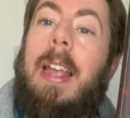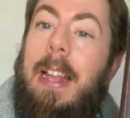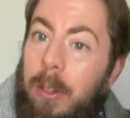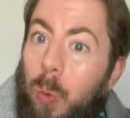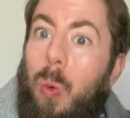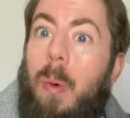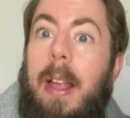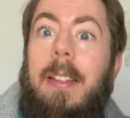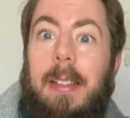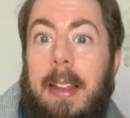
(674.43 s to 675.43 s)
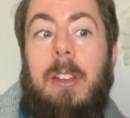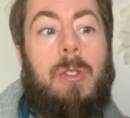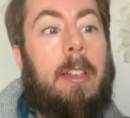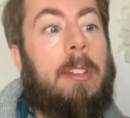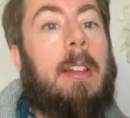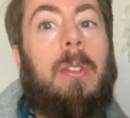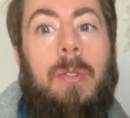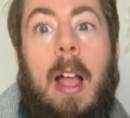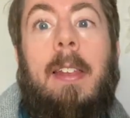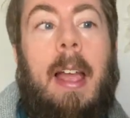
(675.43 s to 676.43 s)
is always interesting to
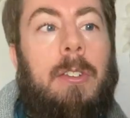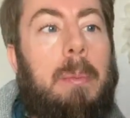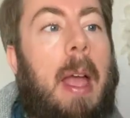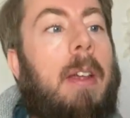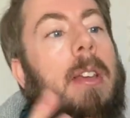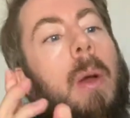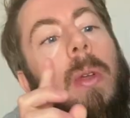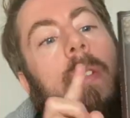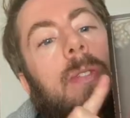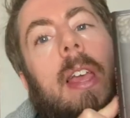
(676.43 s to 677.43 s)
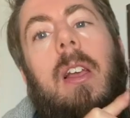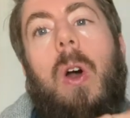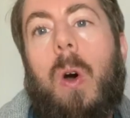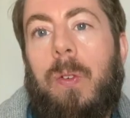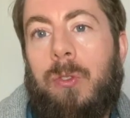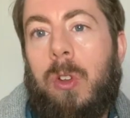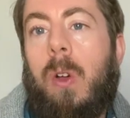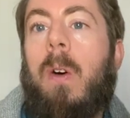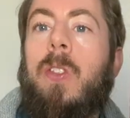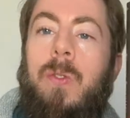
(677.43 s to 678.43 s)
find out about. Now, we think often
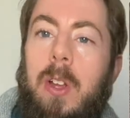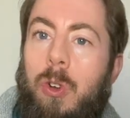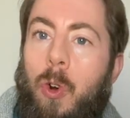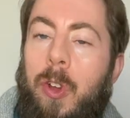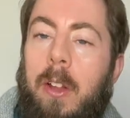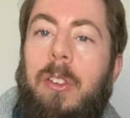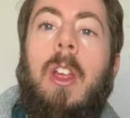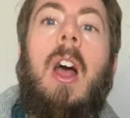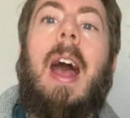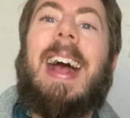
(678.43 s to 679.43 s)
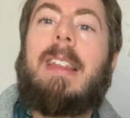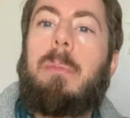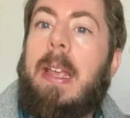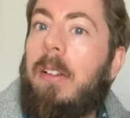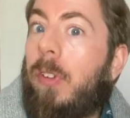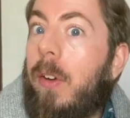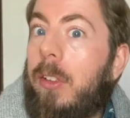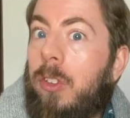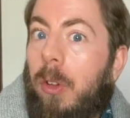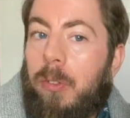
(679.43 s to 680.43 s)
of the Victorians as being very
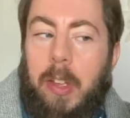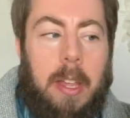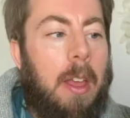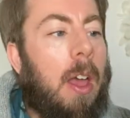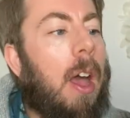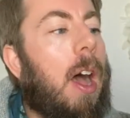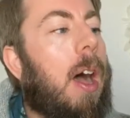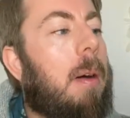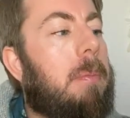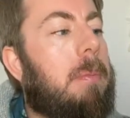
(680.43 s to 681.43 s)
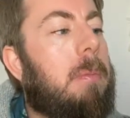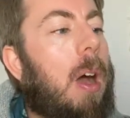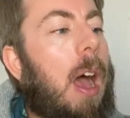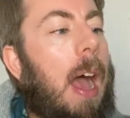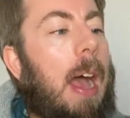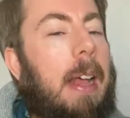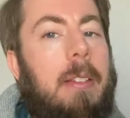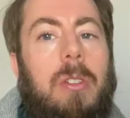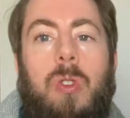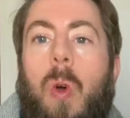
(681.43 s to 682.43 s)
stuffy,
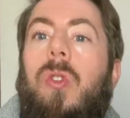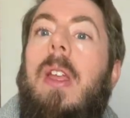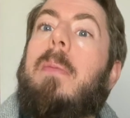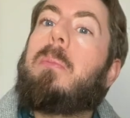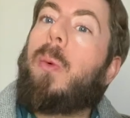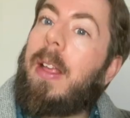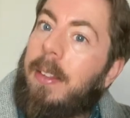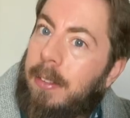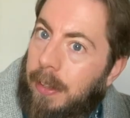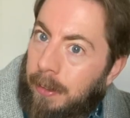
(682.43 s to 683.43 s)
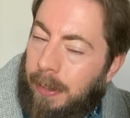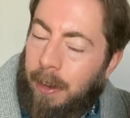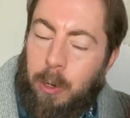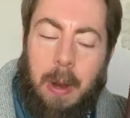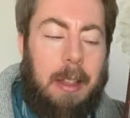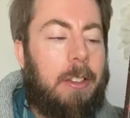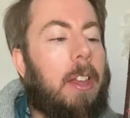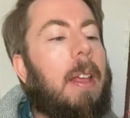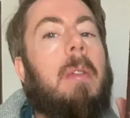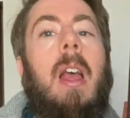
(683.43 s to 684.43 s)
as not embracing
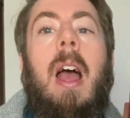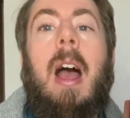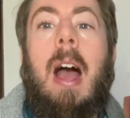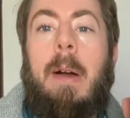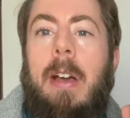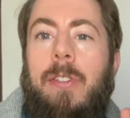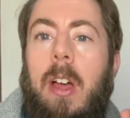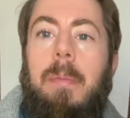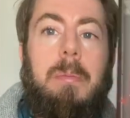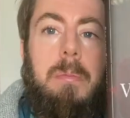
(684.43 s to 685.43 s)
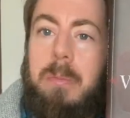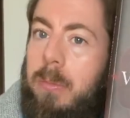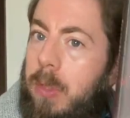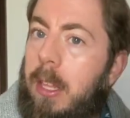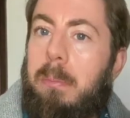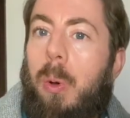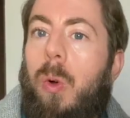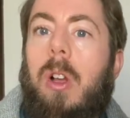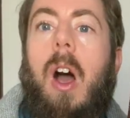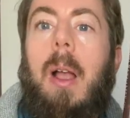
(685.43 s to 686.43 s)
sexuality. However, this
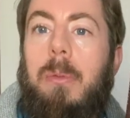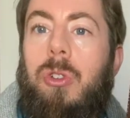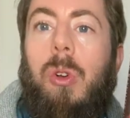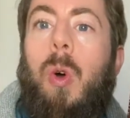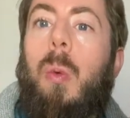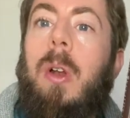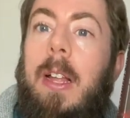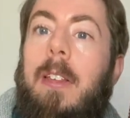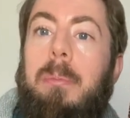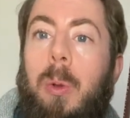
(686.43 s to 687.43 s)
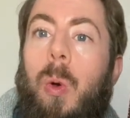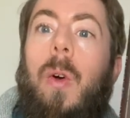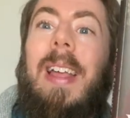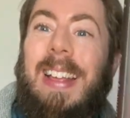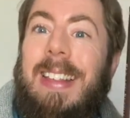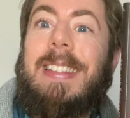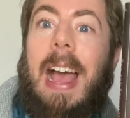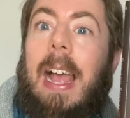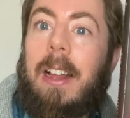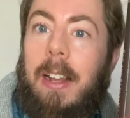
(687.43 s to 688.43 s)
book, I'm sure, will explore
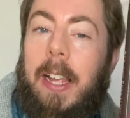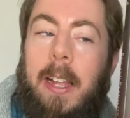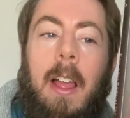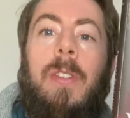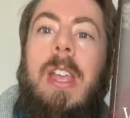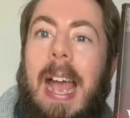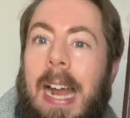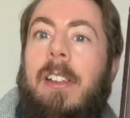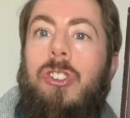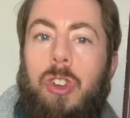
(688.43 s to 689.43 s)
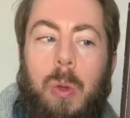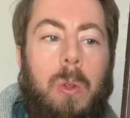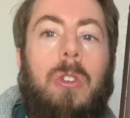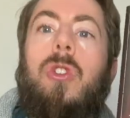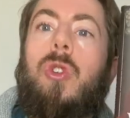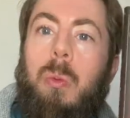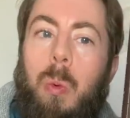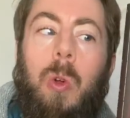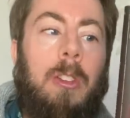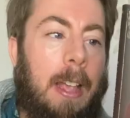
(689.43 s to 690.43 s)
exactly the attitudes
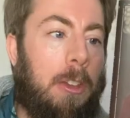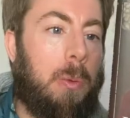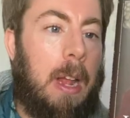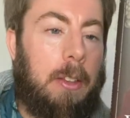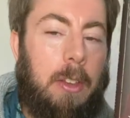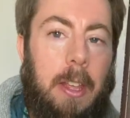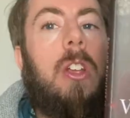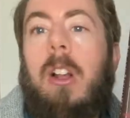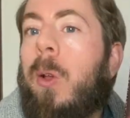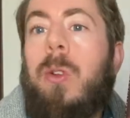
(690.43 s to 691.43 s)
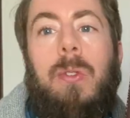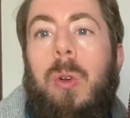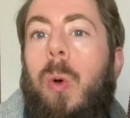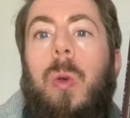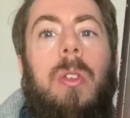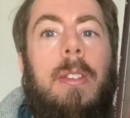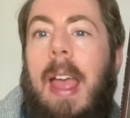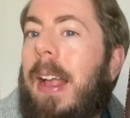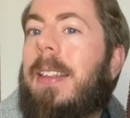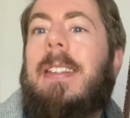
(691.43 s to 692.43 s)
towards sexuality, which include, of course,
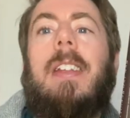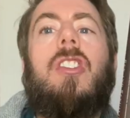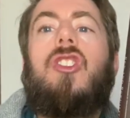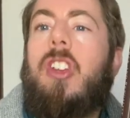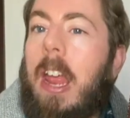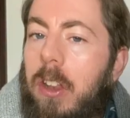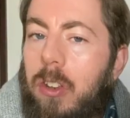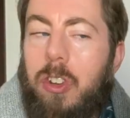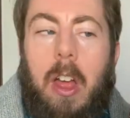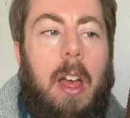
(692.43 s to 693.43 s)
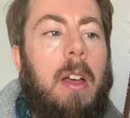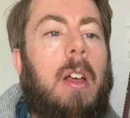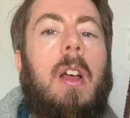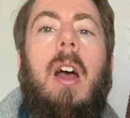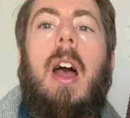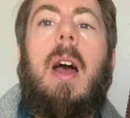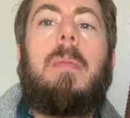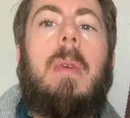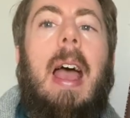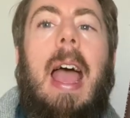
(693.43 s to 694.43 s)
sex, gender,
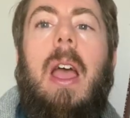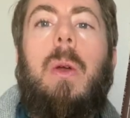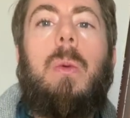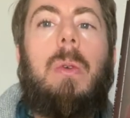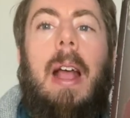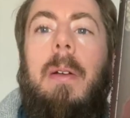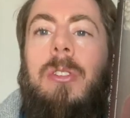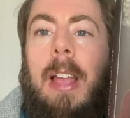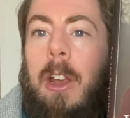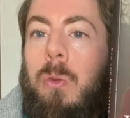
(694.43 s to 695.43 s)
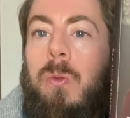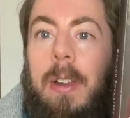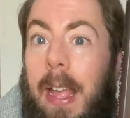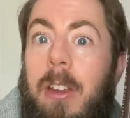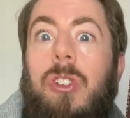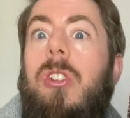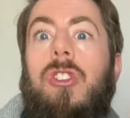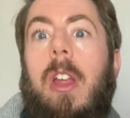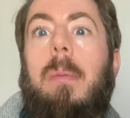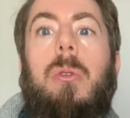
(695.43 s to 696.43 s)
how sexual
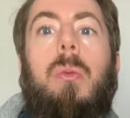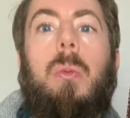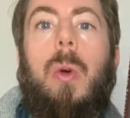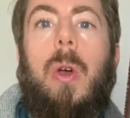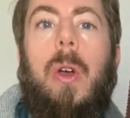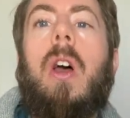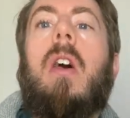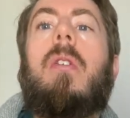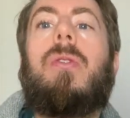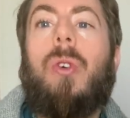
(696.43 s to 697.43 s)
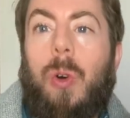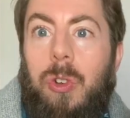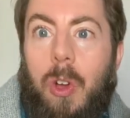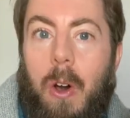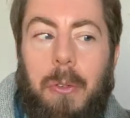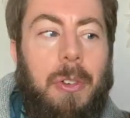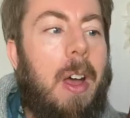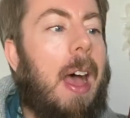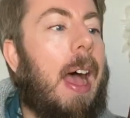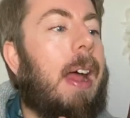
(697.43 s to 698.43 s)
relationships were thought of
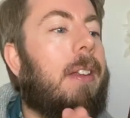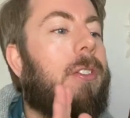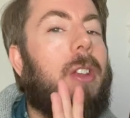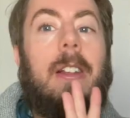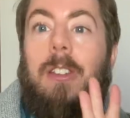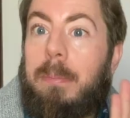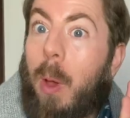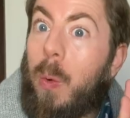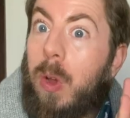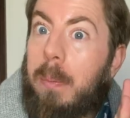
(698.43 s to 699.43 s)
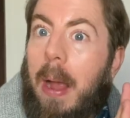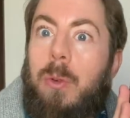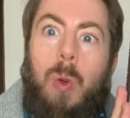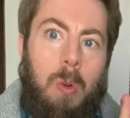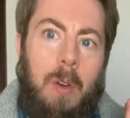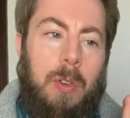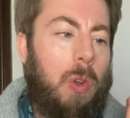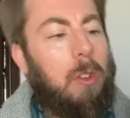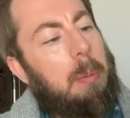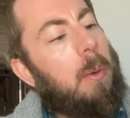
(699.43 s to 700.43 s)
and spoke about, or rather
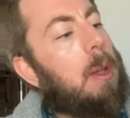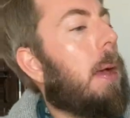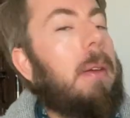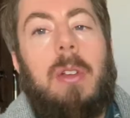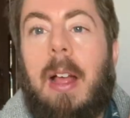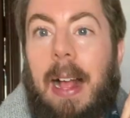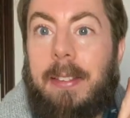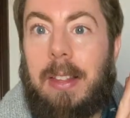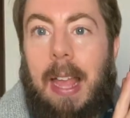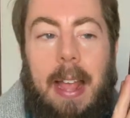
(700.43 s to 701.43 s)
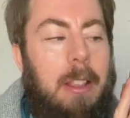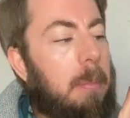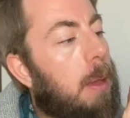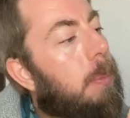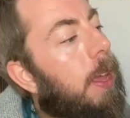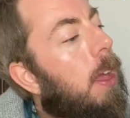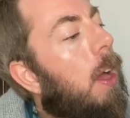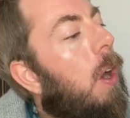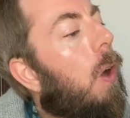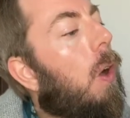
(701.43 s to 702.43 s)
not spoke about, as the case may be,
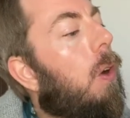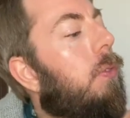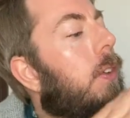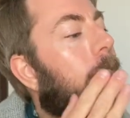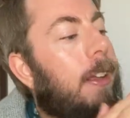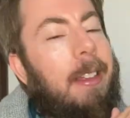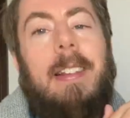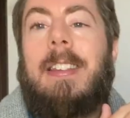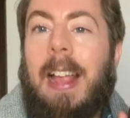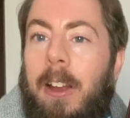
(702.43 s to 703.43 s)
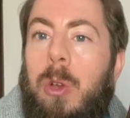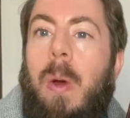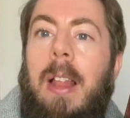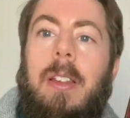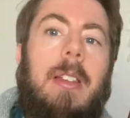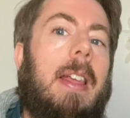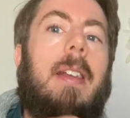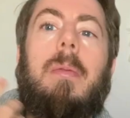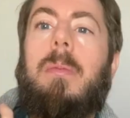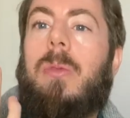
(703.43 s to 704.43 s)
of, like I said,
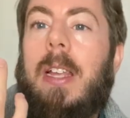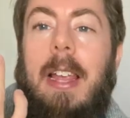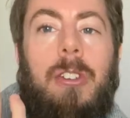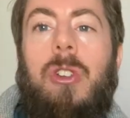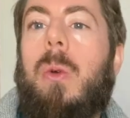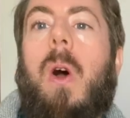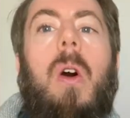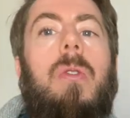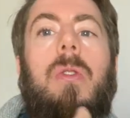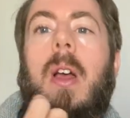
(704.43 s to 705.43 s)
sexuality, the issue of